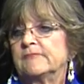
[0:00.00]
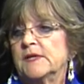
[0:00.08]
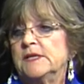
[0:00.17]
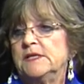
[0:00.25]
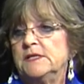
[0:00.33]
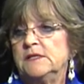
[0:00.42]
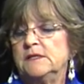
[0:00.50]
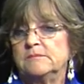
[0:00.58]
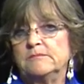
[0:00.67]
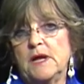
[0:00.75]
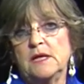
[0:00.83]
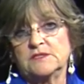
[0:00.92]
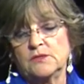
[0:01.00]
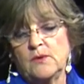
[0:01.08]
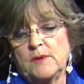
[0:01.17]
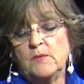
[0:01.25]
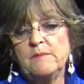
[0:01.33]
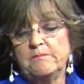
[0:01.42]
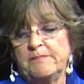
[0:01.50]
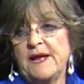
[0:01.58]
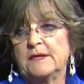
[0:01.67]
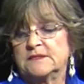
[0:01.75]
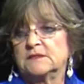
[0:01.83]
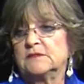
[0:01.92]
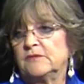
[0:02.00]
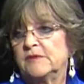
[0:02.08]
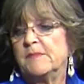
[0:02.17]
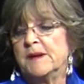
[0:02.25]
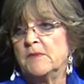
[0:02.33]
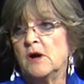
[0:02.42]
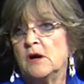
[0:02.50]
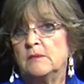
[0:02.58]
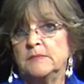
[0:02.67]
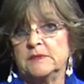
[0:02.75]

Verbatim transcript: he. So I went back to live with my mom.